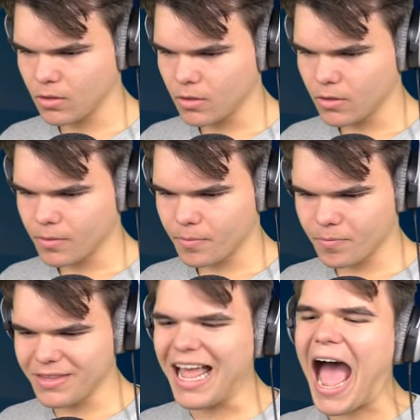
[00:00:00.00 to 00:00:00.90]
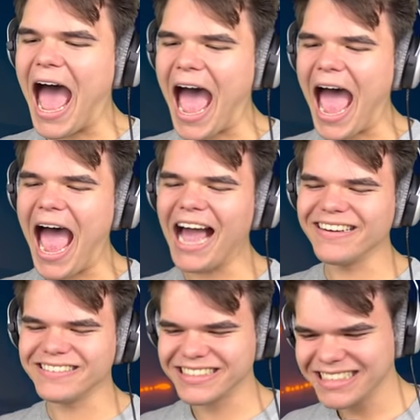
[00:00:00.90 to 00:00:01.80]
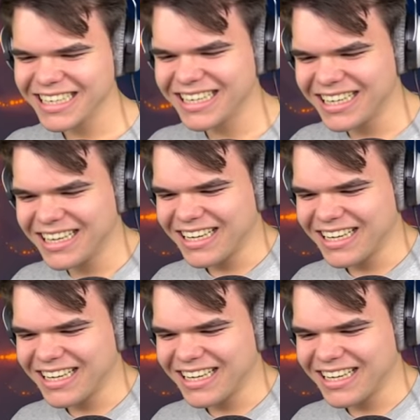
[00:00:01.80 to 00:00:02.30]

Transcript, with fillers: Oh my god, no!